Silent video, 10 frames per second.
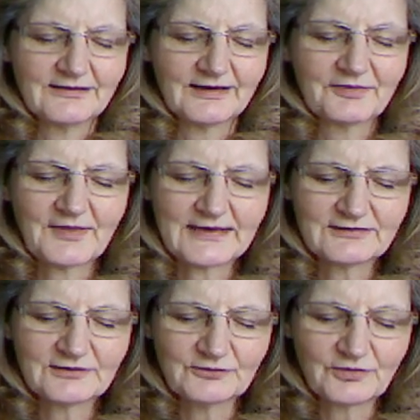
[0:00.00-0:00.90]
I
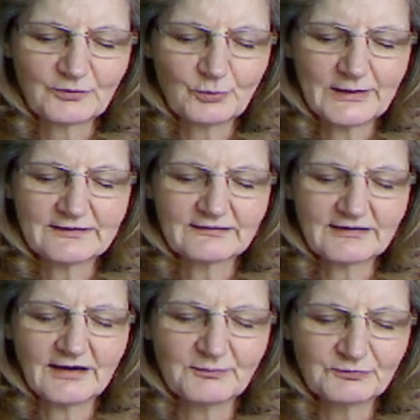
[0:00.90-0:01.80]
thank you that we can
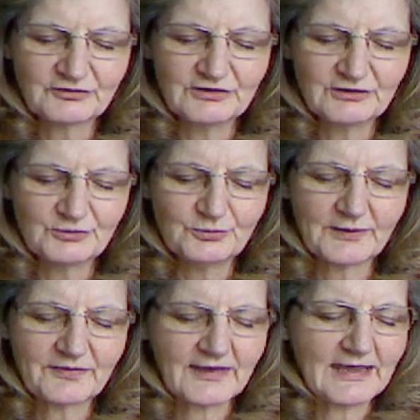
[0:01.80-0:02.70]
come to you
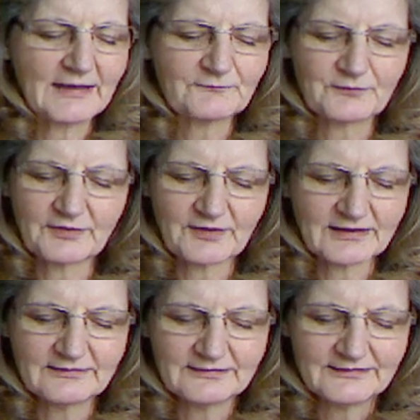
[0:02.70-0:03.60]
with everything,